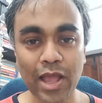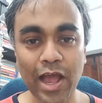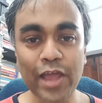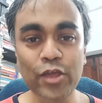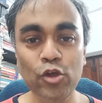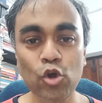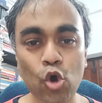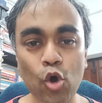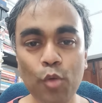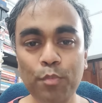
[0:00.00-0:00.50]

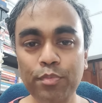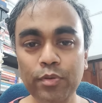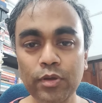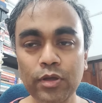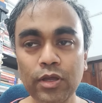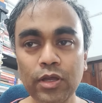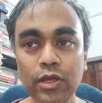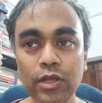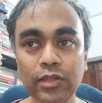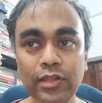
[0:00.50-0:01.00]
I hope
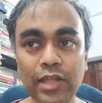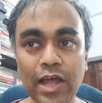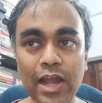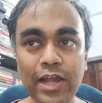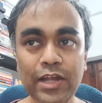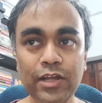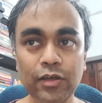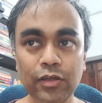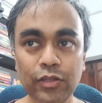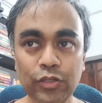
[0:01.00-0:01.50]

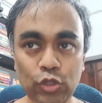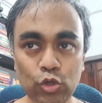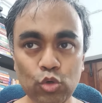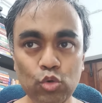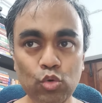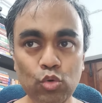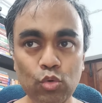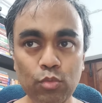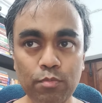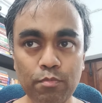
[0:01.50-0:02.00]
that
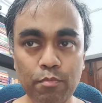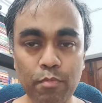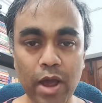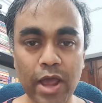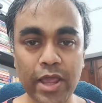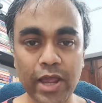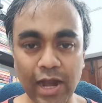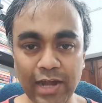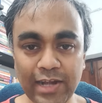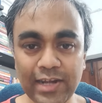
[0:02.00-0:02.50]
you,
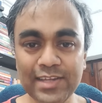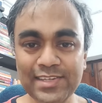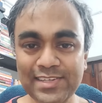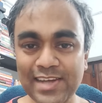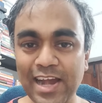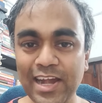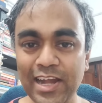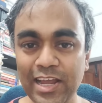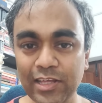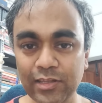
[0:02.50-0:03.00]
by
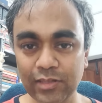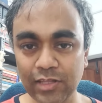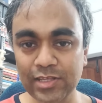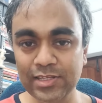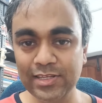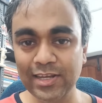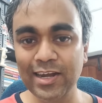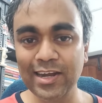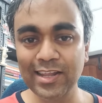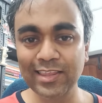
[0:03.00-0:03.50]
understanding
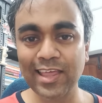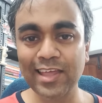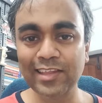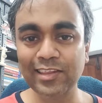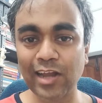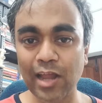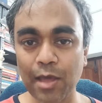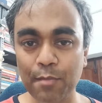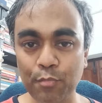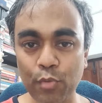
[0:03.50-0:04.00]
this little
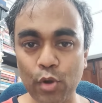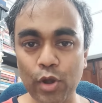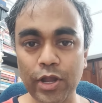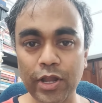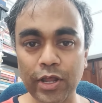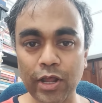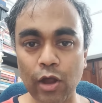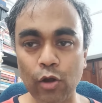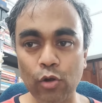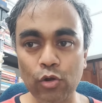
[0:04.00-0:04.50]
thing that I'm
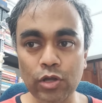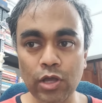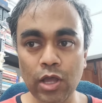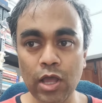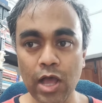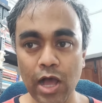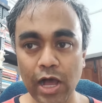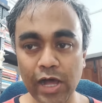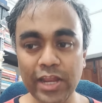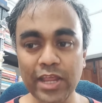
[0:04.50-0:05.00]
pointing out,
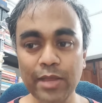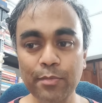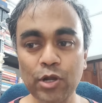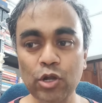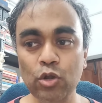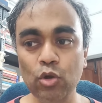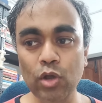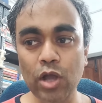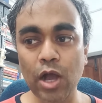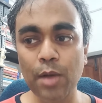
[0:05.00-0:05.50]
are
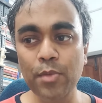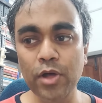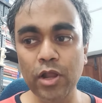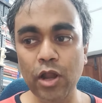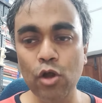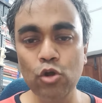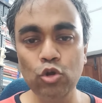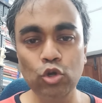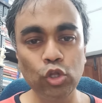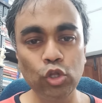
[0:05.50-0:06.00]
able to come
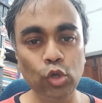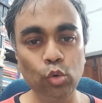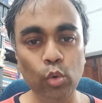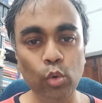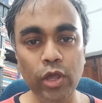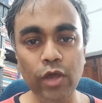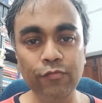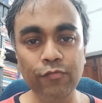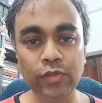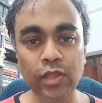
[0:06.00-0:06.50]
around to the
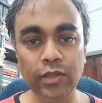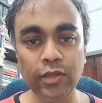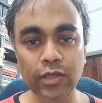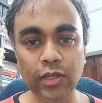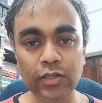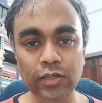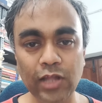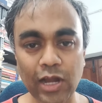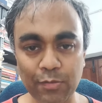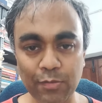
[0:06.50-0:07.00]
way of
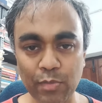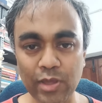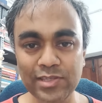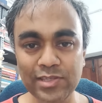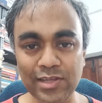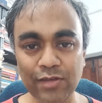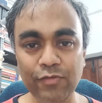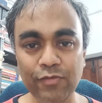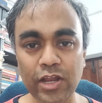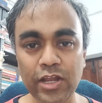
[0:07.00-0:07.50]
thinking that
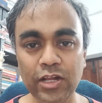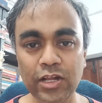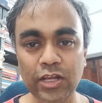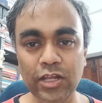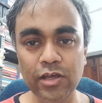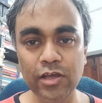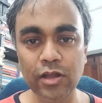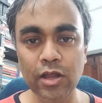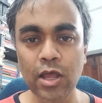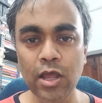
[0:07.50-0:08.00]
makes it very
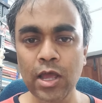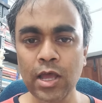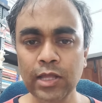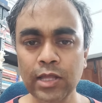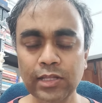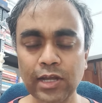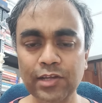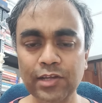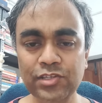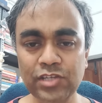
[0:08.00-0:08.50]
clear
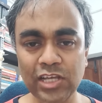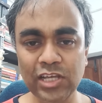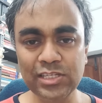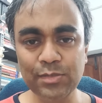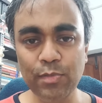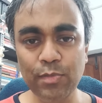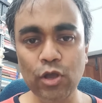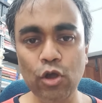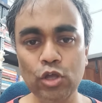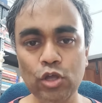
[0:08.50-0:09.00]
that
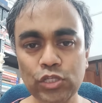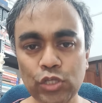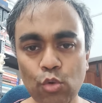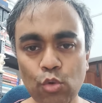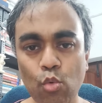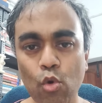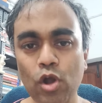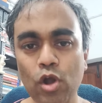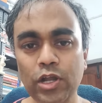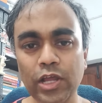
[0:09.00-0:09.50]
just because you
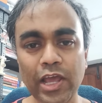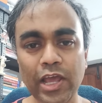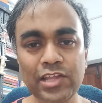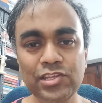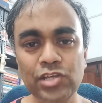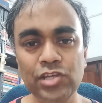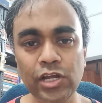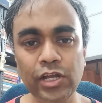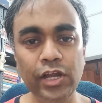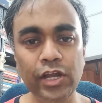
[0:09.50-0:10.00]
want
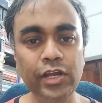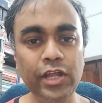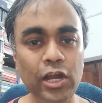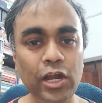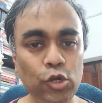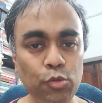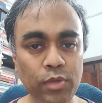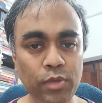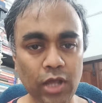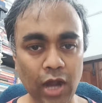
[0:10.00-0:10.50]
ancient
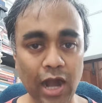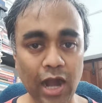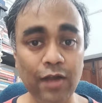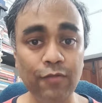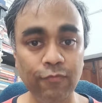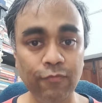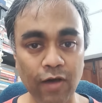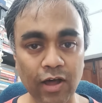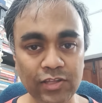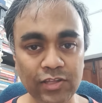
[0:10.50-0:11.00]
India to be
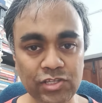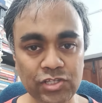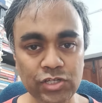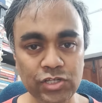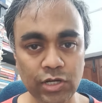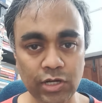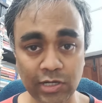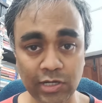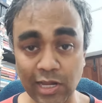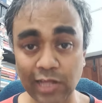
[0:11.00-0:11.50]

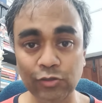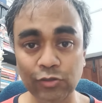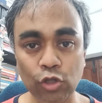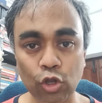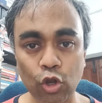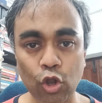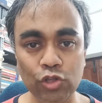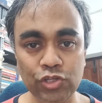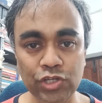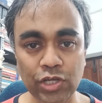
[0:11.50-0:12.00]
advanced
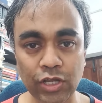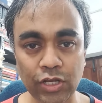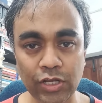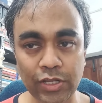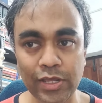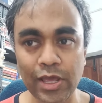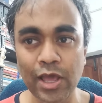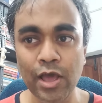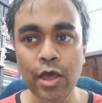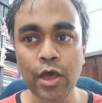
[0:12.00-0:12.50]

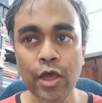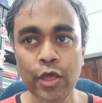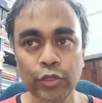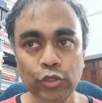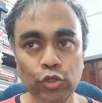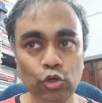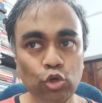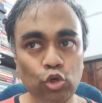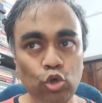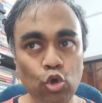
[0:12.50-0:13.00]
technologically,
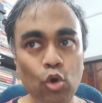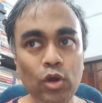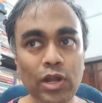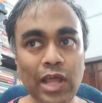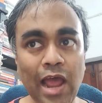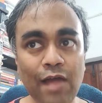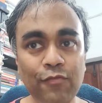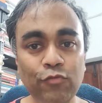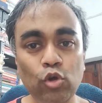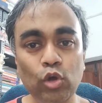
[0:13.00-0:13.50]
you don't
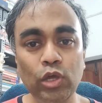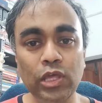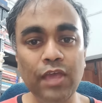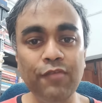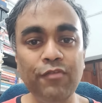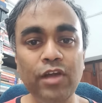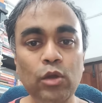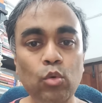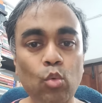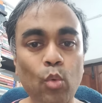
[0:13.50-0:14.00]
have to
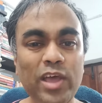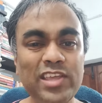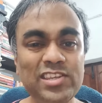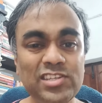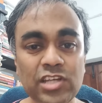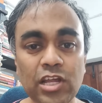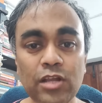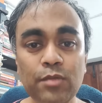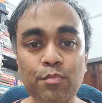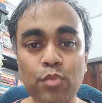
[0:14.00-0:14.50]
give it
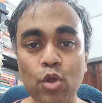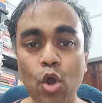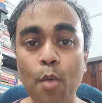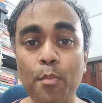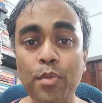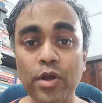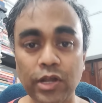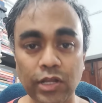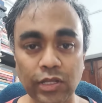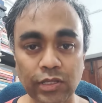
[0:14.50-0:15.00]
Western
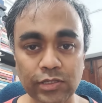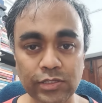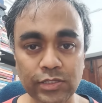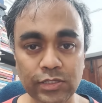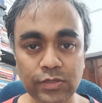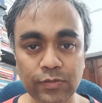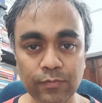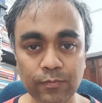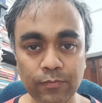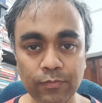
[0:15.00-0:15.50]

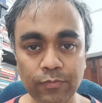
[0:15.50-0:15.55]
properties.